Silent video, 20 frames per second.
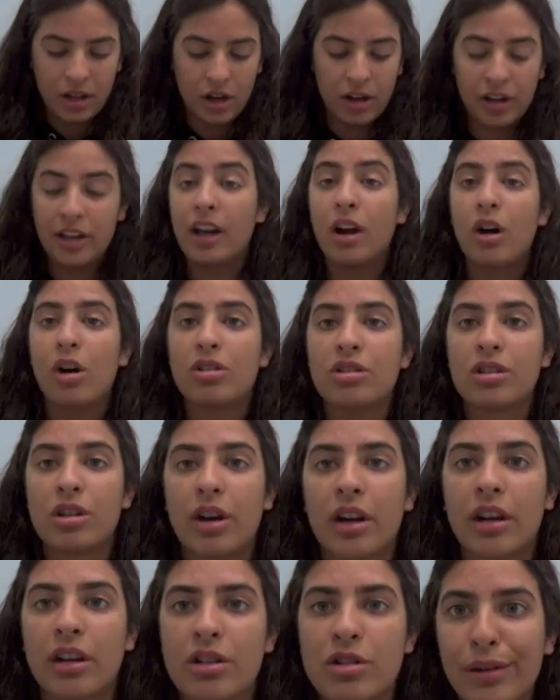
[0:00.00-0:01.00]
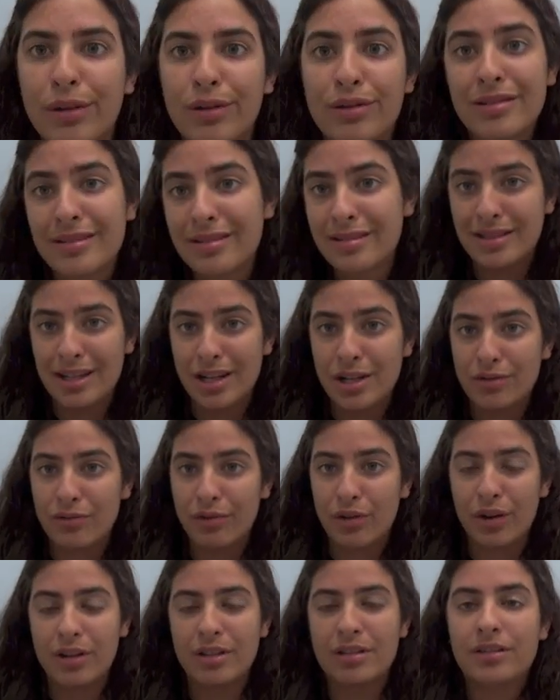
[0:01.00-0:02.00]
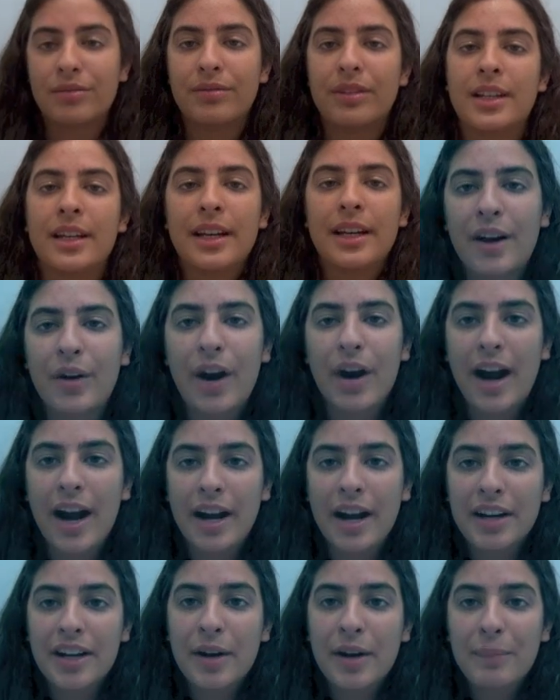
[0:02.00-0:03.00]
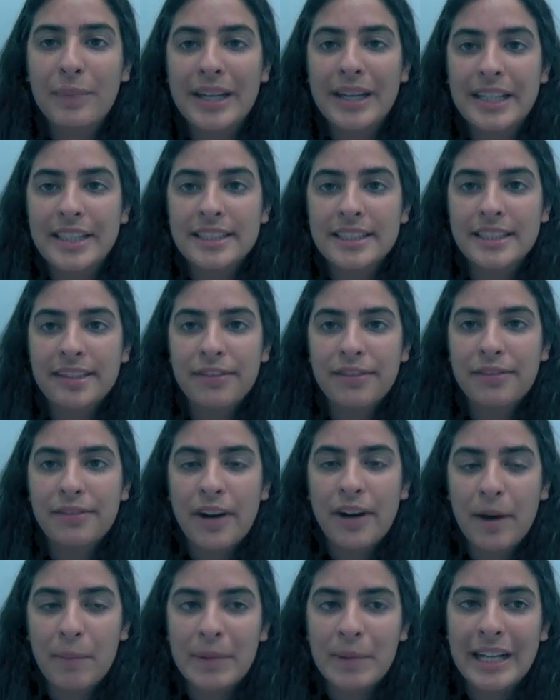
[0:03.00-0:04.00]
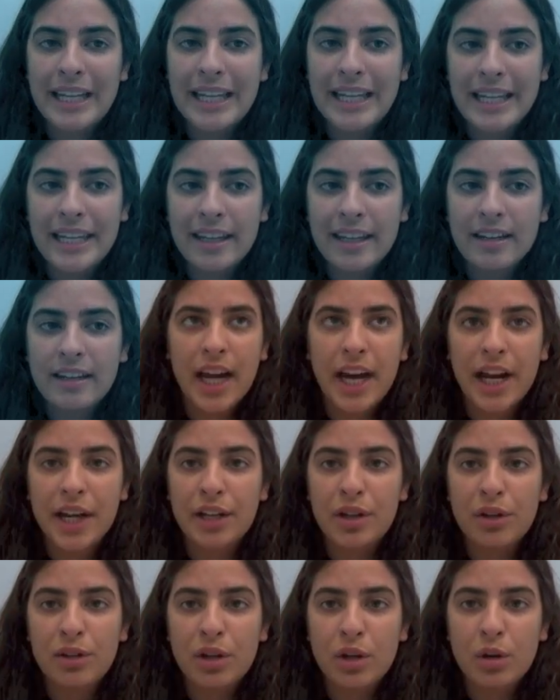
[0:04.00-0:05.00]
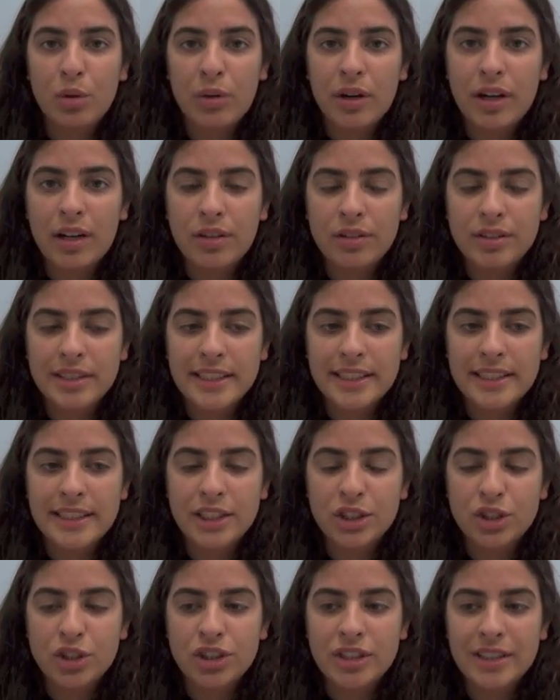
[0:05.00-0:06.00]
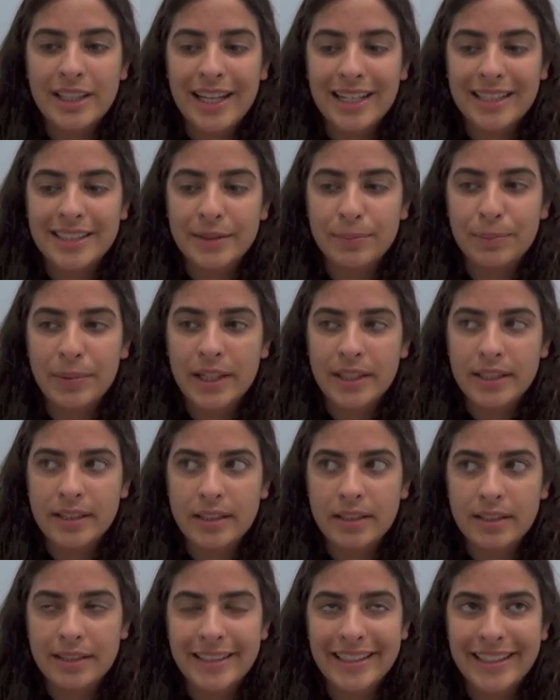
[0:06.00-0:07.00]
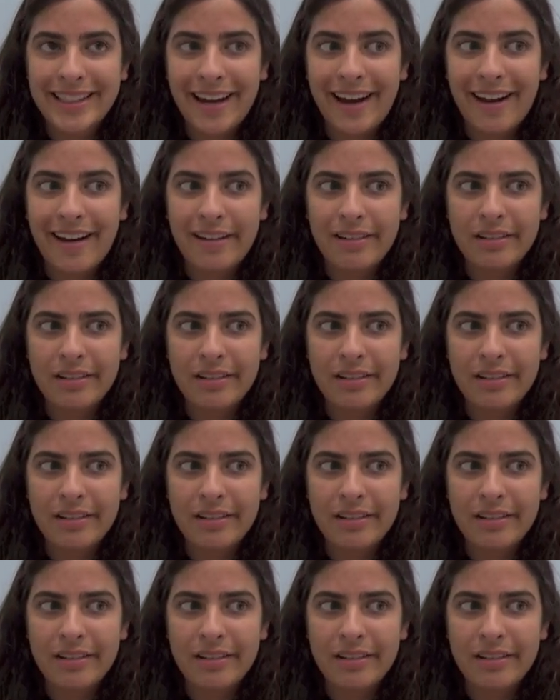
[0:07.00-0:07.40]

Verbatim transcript: Oh yeah, also I can do good stitch voice. Ohana means family. I don't know what else Stitch says, but uh,